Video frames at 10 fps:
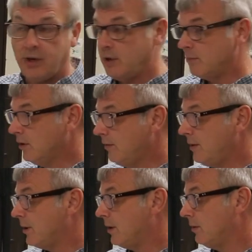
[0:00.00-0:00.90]
But in a
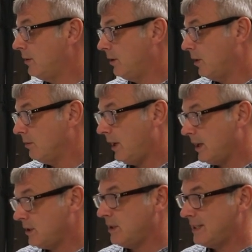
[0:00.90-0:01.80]
movie mode, when we
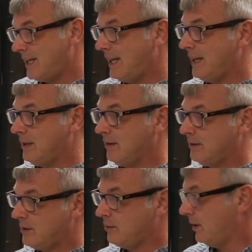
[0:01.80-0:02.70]
actually take
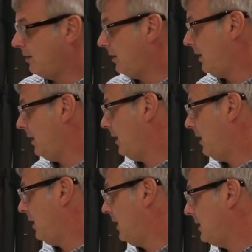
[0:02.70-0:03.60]
a
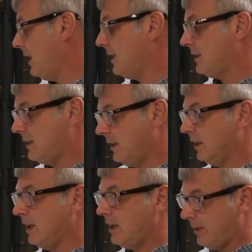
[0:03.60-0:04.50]

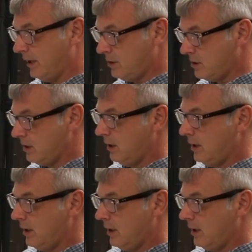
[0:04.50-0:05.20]
still image,